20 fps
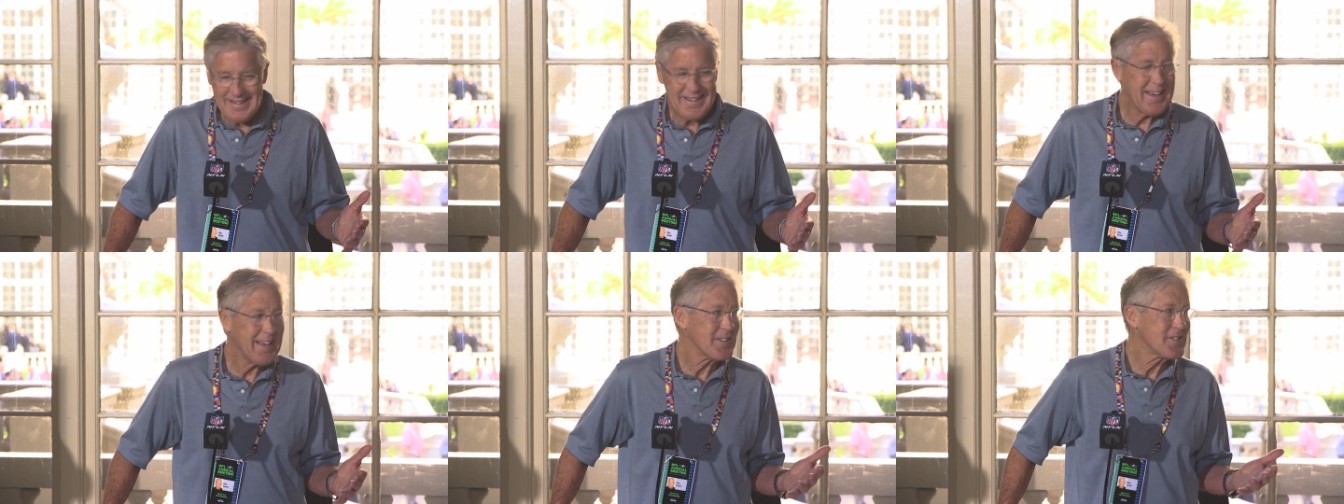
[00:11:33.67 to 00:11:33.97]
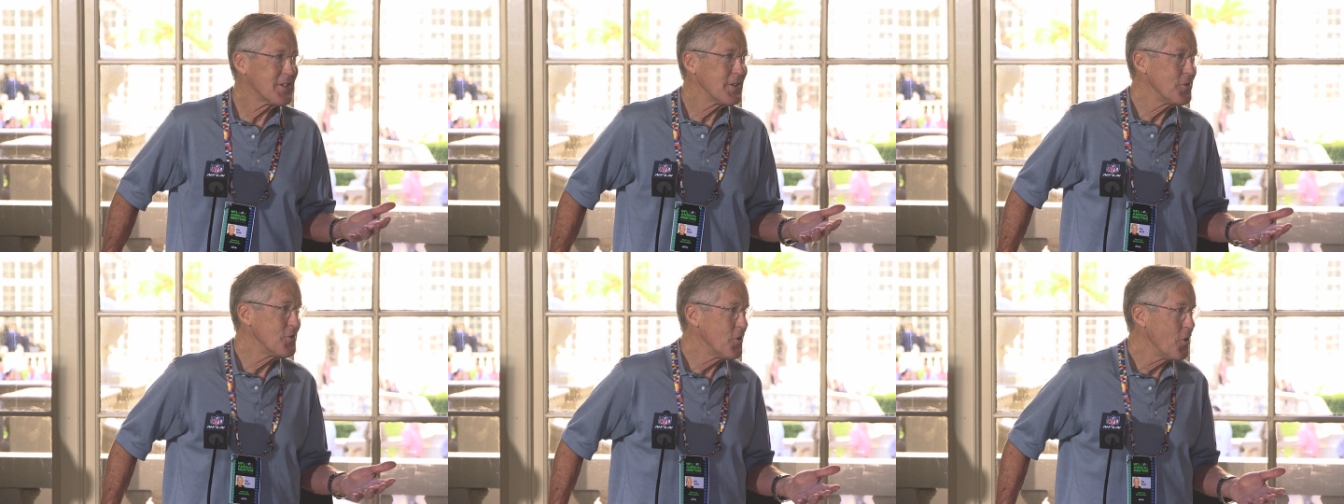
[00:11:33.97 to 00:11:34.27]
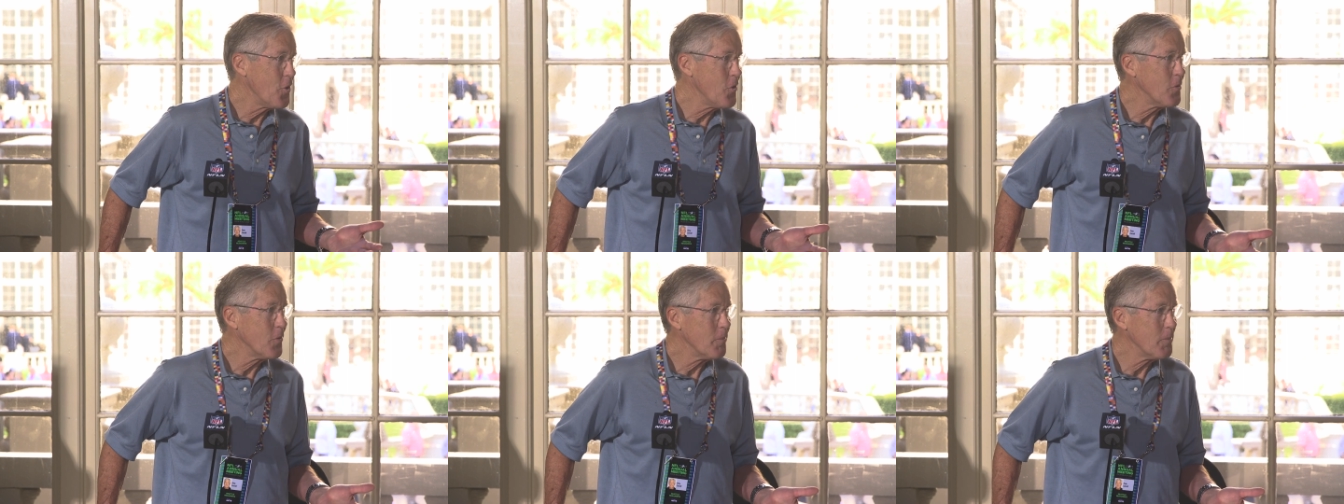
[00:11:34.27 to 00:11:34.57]
Yes and
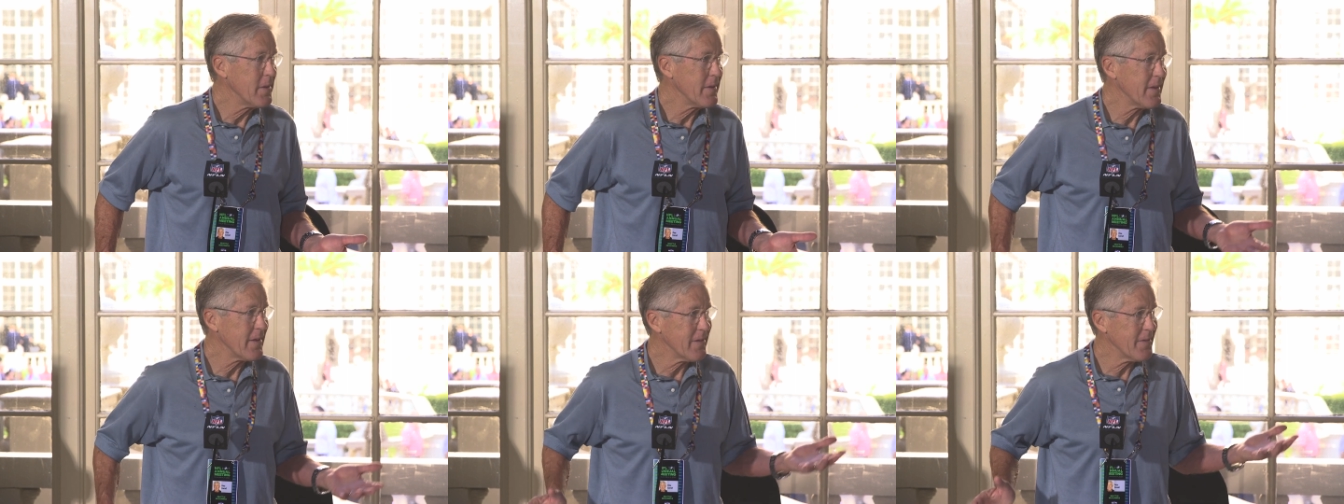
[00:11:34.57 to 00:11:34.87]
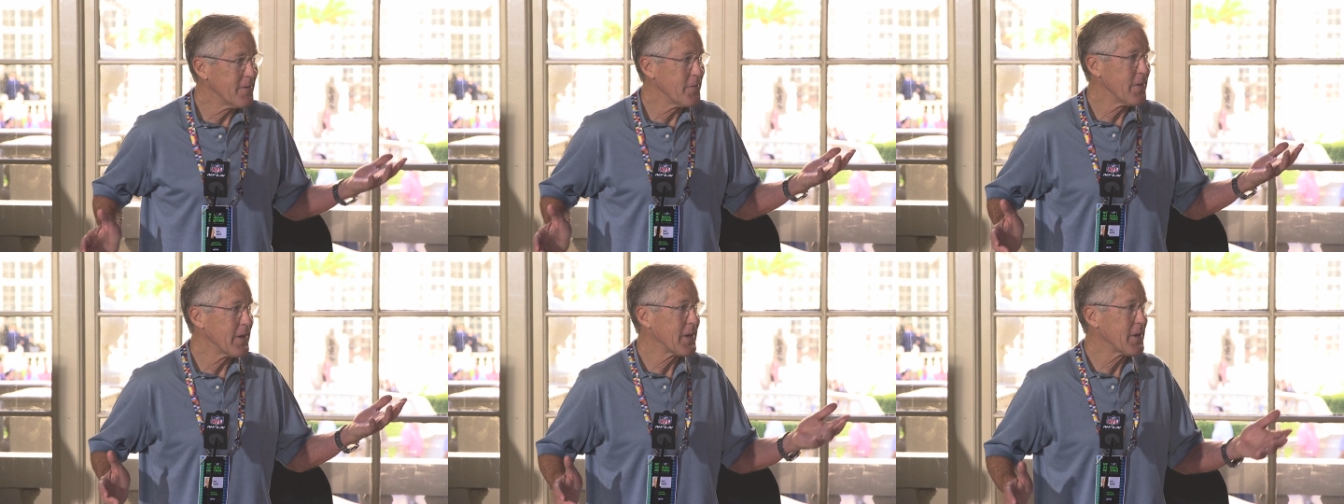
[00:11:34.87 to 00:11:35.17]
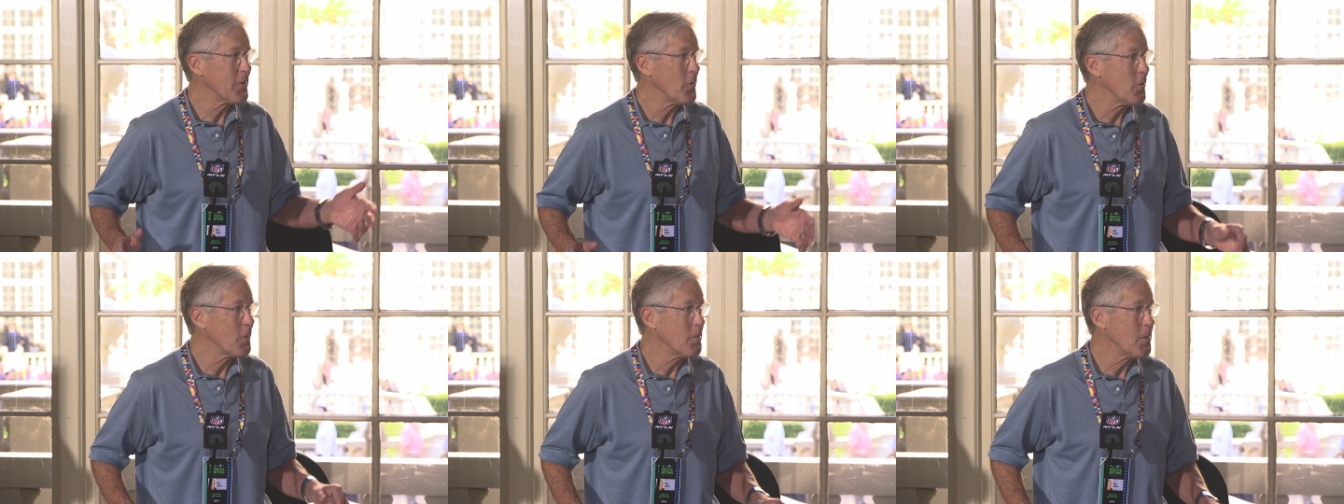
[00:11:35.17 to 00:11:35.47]
no. I mean, they, they
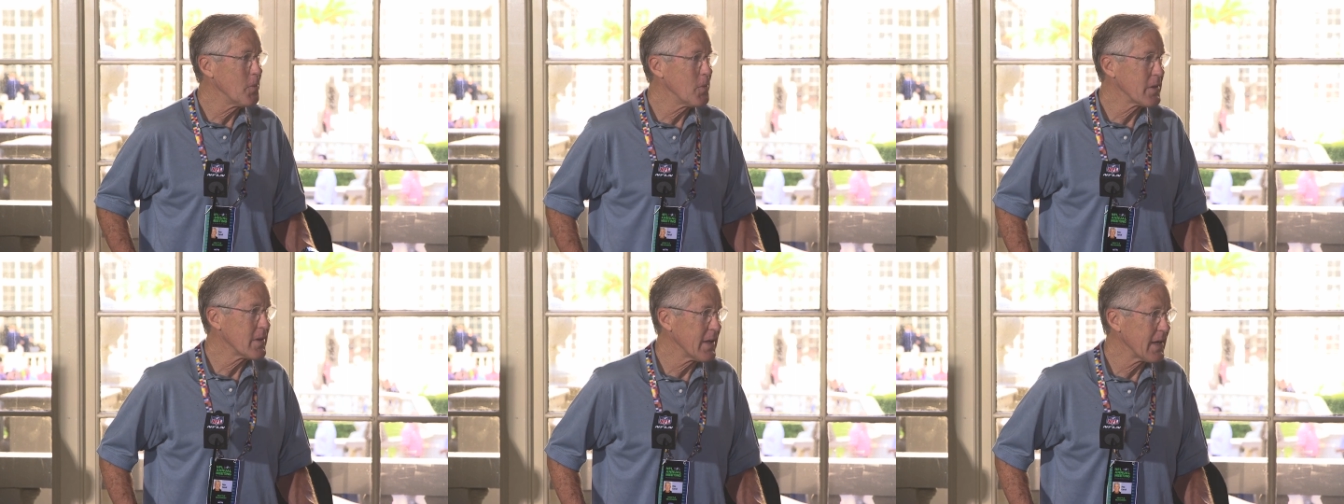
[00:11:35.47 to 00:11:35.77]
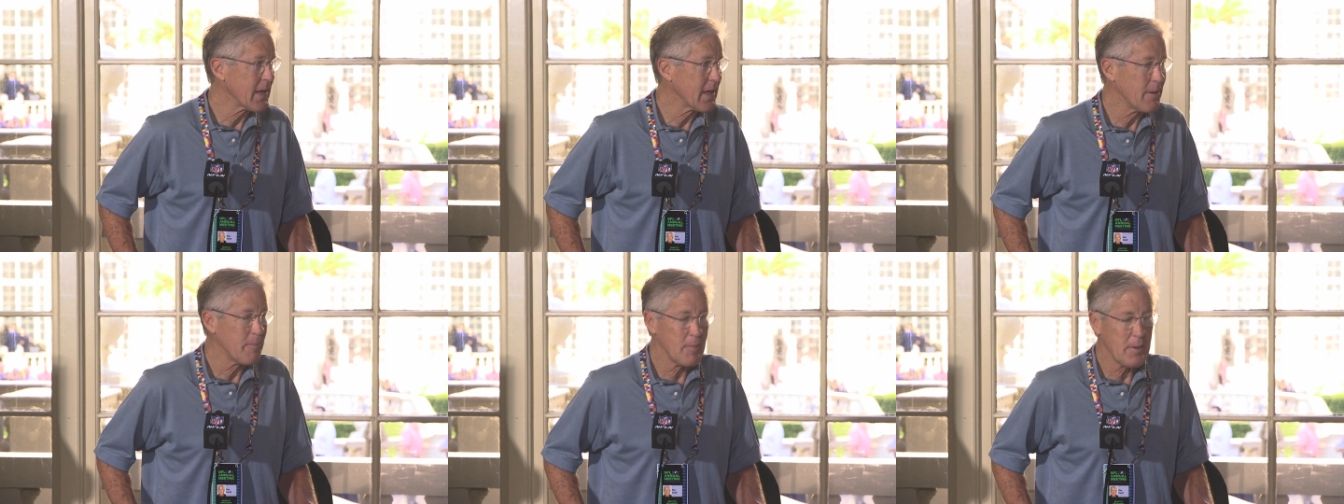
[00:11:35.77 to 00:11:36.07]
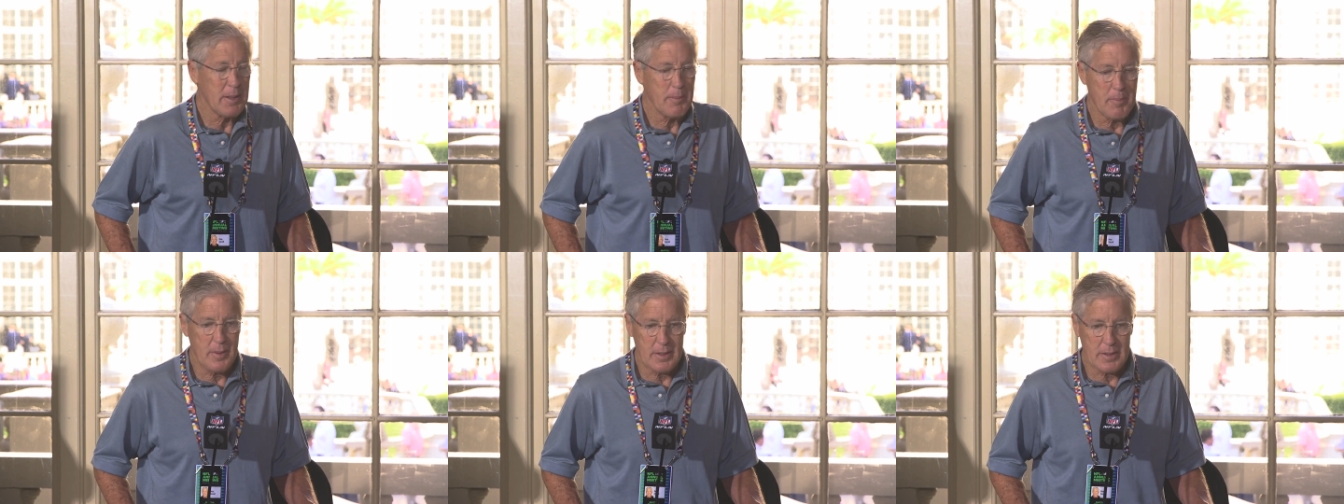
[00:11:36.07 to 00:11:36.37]
can only be what they can
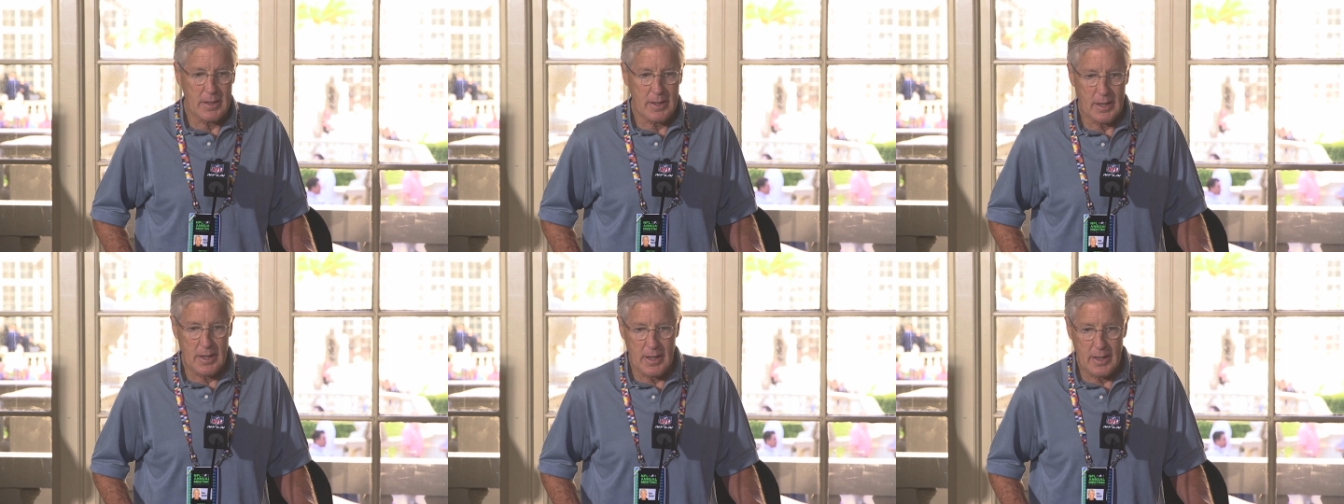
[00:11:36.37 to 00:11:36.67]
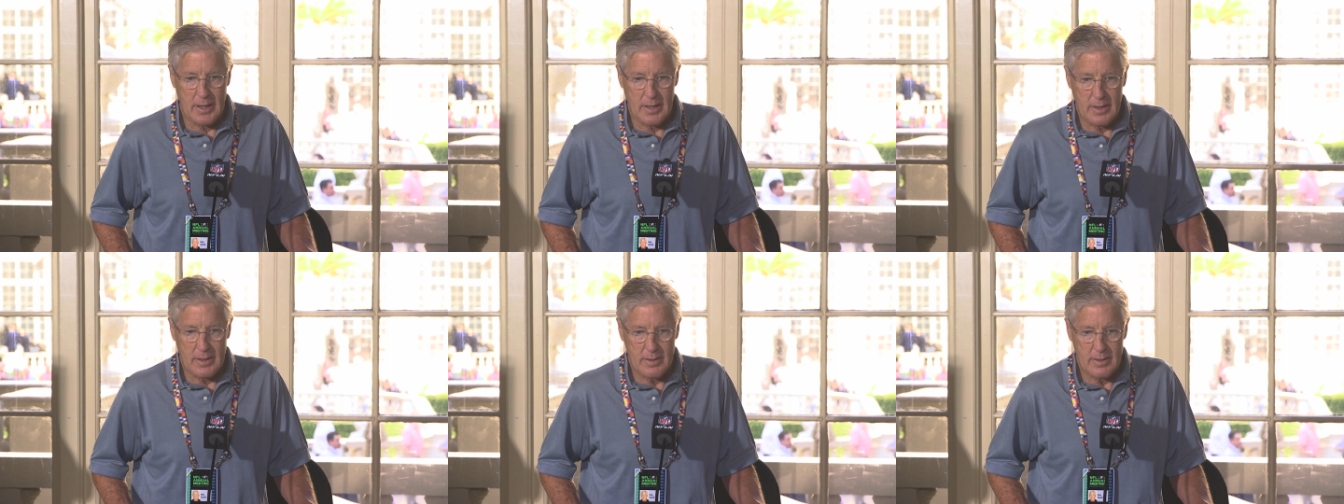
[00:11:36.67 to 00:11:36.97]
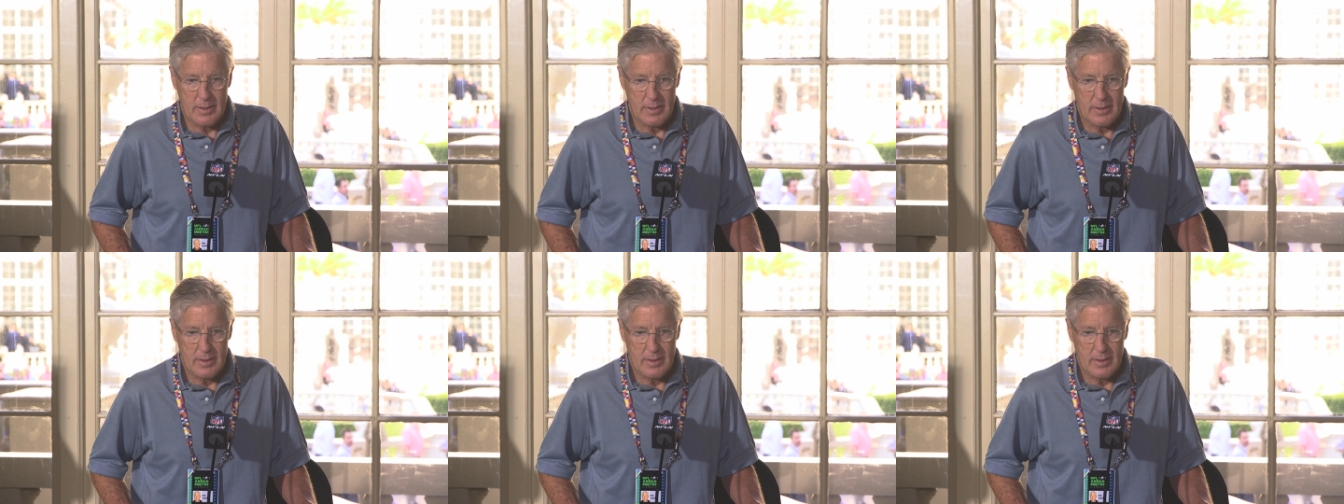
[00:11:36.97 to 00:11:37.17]
be, but uh,